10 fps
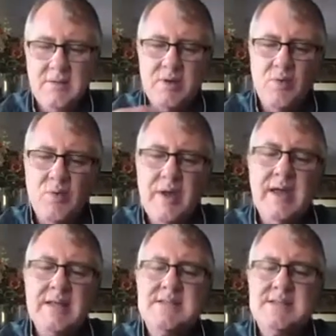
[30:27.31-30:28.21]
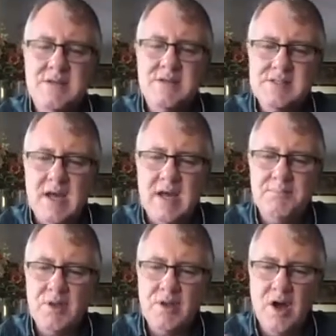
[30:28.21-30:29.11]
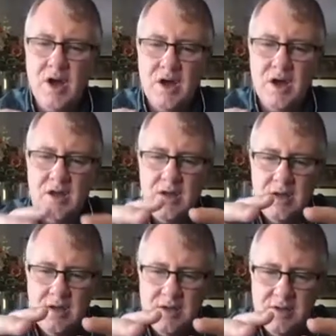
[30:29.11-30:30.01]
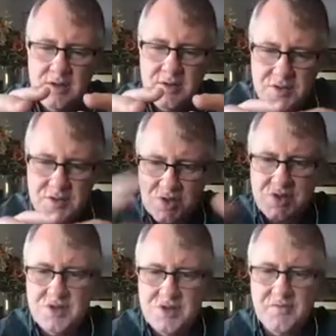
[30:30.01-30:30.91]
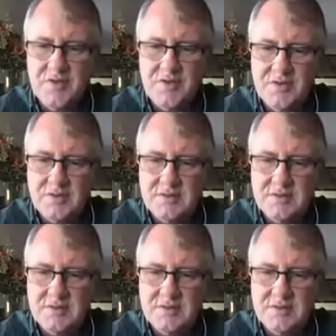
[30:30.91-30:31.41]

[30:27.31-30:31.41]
but we at Southside belong to the Church Universal.